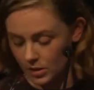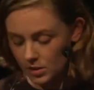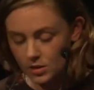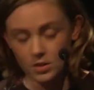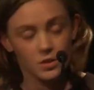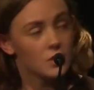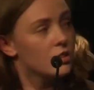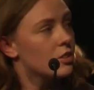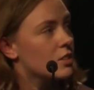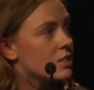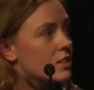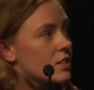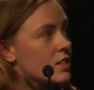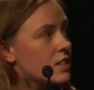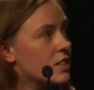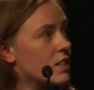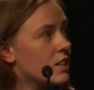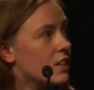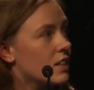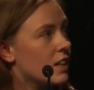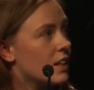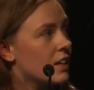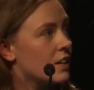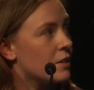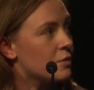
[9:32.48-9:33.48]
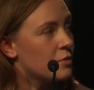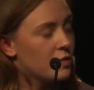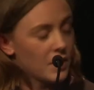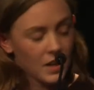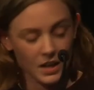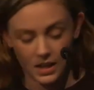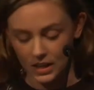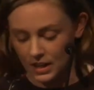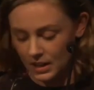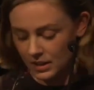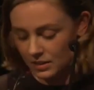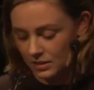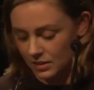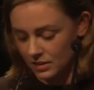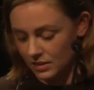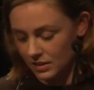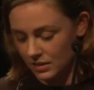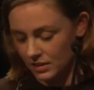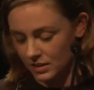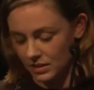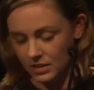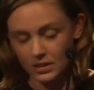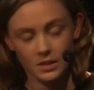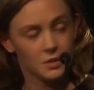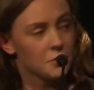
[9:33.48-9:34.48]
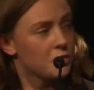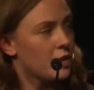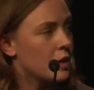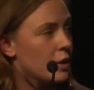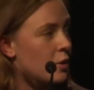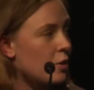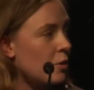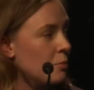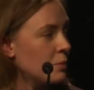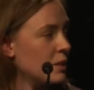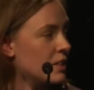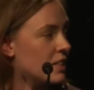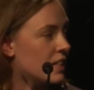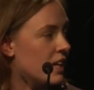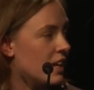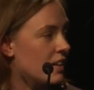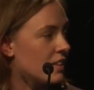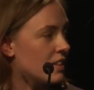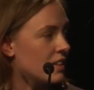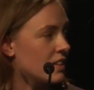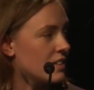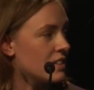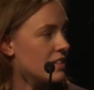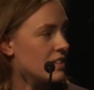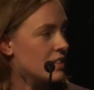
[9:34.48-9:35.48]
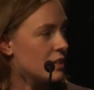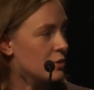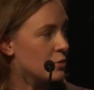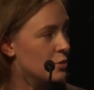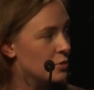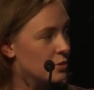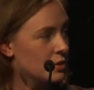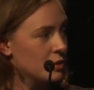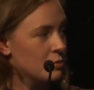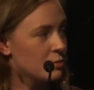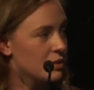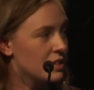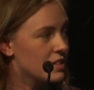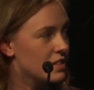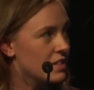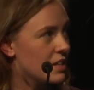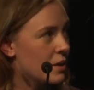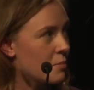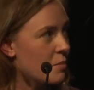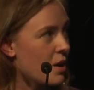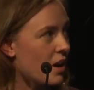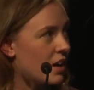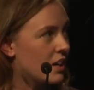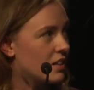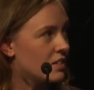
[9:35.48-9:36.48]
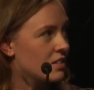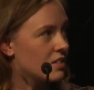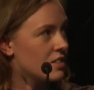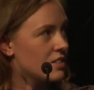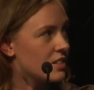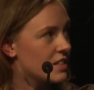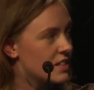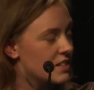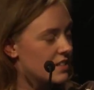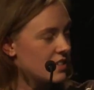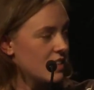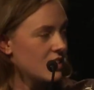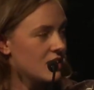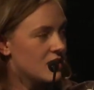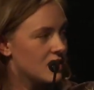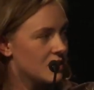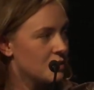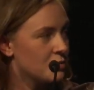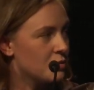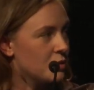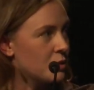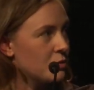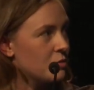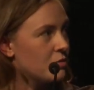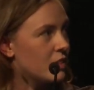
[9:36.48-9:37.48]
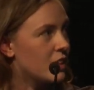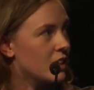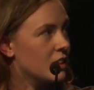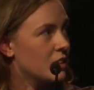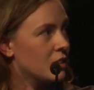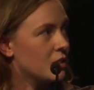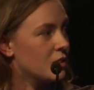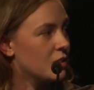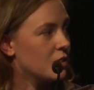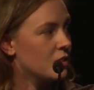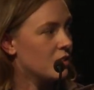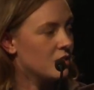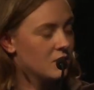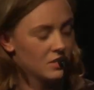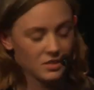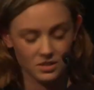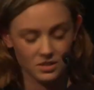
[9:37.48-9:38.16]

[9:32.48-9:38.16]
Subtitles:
so you can see that if I comment out this, they're all going to be the same height, because that's that default value.